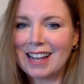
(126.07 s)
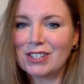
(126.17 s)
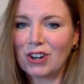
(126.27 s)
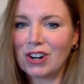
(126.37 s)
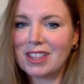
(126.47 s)
I
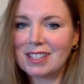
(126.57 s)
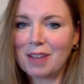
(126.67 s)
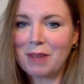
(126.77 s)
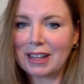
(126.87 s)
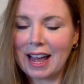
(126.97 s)
started this
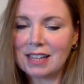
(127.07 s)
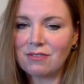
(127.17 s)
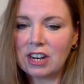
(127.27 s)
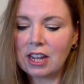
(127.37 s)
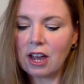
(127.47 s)
on my
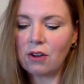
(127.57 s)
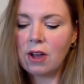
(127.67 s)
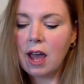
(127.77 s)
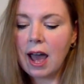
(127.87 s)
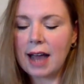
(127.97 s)
last video.
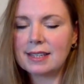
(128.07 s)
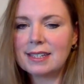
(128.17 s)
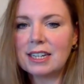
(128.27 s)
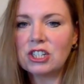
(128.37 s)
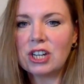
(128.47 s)
I
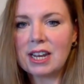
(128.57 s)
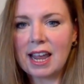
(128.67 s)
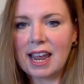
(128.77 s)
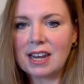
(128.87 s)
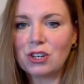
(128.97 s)
stitched in
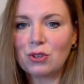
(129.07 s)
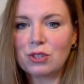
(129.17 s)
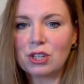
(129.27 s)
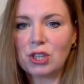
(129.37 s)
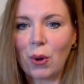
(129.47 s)
hand and
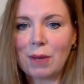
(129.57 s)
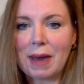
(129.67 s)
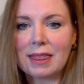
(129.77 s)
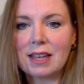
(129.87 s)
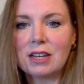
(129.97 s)
used the sewing
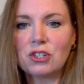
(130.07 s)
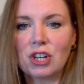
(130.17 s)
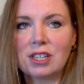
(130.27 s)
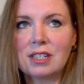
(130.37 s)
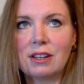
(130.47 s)
method
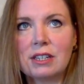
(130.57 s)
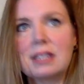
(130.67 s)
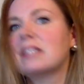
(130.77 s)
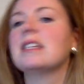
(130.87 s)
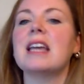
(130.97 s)
just
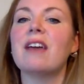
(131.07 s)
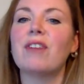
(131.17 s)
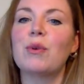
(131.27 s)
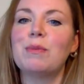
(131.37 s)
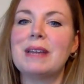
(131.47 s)
to see if
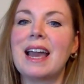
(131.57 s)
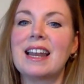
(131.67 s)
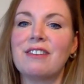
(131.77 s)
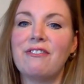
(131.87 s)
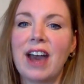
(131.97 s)
it would be
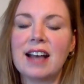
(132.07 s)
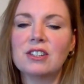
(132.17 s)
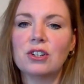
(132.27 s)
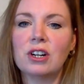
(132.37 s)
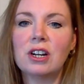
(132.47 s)
any
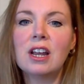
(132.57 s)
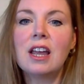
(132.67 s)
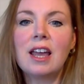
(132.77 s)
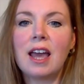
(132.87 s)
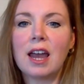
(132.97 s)
faster.
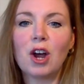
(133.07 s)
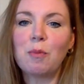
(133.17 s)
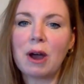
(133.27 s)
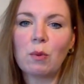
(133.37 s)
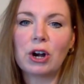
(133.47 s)
And oh
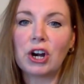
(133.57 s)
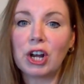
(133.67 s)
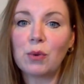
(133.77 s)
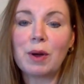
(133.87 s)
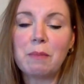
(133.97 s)
my word,
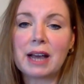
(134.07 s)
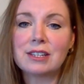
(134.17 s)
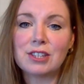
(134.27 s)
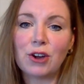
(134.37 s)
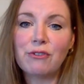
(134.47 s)
it went by
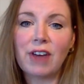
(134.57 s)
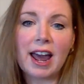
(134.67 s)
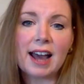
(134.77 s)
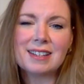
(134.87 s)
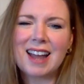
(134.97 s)
so
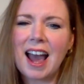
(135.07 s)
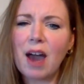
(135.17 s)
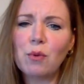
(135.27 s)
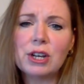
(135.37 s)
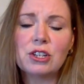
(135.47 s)
fast.
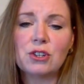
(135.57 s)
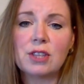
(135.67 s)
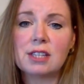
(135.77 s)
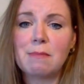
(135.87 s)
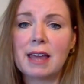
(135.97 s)
I wouldn't do
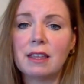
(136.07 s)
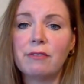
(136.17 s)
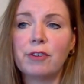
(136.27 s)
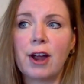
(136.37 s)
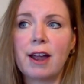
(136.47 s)
this
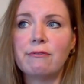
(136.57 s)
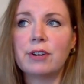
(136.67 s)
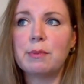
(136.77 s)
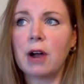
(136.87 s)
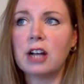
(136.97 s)
method for
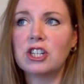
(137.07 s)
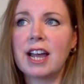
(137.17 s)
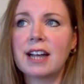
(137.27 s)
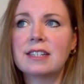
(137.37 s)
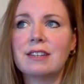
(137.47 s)
every
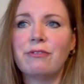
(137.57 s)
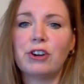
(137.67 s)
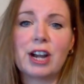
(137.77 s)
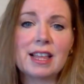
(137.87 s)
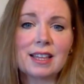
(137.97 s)
project,
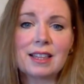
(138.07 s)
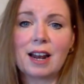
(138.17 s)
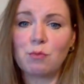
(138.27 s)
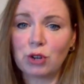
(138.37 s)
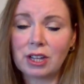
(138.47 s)
for anything that
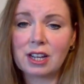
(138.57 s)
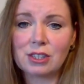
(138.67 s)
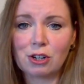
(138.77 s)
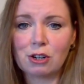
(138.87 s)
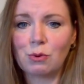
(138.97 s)
I'm really
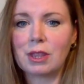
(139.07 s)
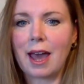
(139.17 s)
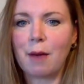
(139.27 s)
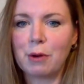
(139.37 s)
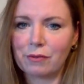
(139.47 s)
concerned with
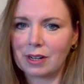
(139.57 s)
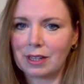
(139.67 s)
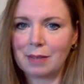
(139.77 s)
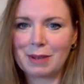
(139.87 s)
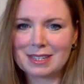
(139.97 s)
how
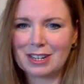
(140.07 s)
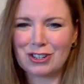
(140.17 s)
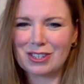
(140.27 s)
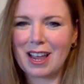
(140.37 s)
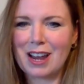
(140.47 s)
perfectly my
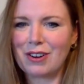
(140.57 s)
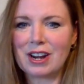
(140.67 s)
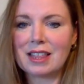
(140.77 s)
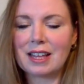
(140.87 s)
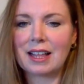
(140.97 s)
stitches lay or
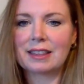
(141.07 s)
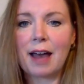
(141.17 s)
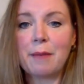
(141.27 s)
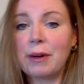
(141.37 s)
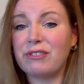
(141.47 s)
anything like
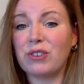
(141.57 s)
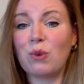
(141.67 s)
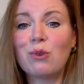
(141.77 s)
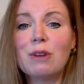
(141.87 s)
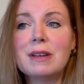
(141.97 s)
that. But for
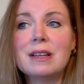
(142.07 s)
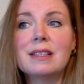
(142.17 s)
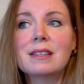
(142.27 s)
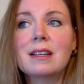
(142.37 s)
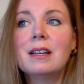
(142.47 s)

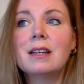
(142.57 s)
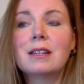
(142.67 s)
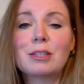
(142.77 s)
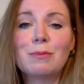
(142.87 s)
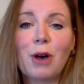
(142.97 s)
ornaments,
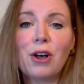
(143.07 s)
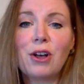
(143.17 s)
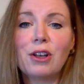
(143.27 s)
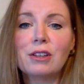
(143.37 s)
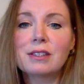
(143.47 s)

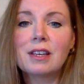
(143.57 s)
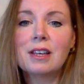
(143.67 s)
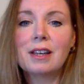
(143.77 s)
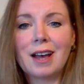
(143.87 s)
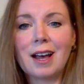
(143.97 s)
smalls,
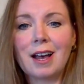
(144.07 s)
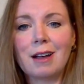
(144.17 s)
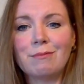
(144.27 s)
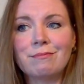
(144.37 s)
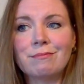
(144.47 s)

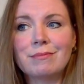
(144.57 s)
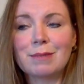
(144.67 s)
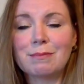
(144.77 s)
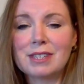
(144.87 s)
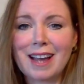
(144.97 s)

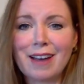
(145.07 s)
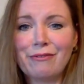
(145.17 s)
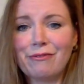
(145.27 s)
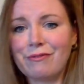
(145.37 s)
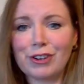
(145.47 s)
some
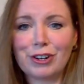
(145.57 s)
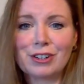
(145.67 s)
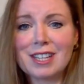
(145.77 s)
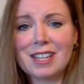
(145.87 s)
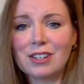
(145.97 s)
stuff for
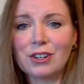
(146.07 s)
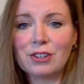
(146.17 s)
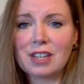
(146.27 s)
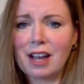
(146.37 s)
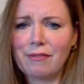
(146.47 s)

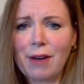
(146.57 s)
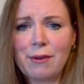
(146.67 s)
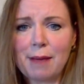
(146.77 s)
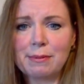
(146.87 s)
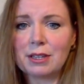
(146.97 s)
seasonal stuff, I
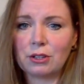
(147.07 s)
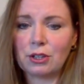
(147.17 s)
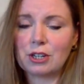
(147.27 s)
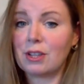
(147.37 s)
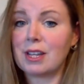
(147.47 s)
would
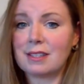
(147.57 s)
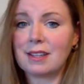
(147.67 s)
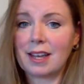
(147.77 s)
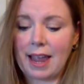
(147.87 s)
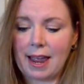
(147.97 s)
absolutely do this
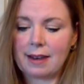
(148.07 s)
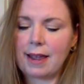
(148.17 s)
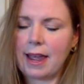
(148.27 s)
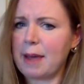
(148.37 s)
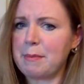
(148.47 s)
again.
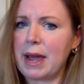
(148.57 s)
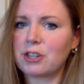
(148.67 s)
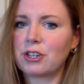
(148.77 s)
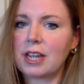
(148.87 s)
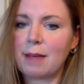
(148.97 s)
And
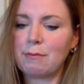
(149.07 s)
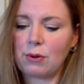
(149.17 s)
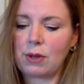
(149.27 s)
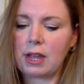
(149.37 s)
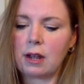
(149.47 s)
I'm
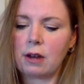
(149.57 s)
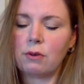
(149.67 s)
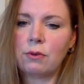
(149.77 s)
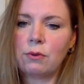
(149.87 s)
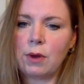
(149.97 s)
doing it
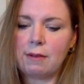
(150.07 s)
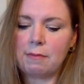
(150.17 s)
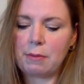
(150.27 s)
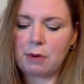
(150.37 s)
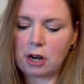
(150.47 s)
on one of
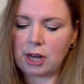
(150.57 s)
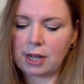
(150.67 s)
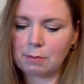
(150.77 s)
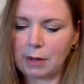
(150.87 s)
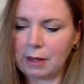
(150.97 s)
my
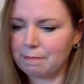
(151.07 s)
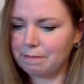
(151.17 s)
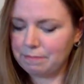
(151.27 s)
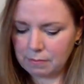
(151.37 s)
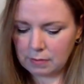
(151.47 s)
projects, but
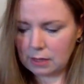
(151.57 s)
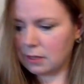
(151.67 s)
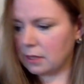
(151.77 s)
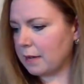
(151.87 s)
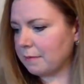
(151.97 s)

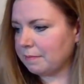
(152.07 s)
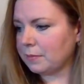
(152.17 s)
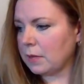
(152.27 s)
let's see.